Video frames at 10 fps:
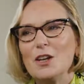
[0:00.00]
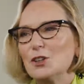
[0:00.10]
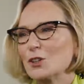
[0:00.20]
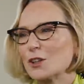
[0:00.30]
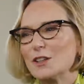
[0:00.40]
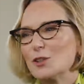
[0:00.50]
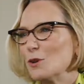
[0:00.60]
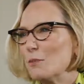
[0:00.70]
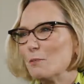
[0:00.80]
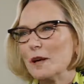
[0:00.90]
you're going to do
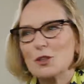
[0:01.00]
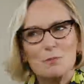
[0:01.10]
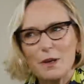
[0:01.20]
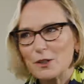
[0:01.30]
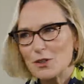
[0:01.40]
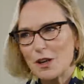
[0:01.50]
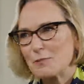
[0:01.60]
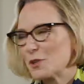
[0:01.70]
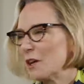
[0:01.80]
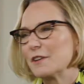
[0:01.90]
a much better
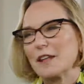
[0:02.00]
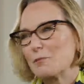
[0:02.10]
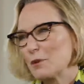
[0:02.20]
job solving that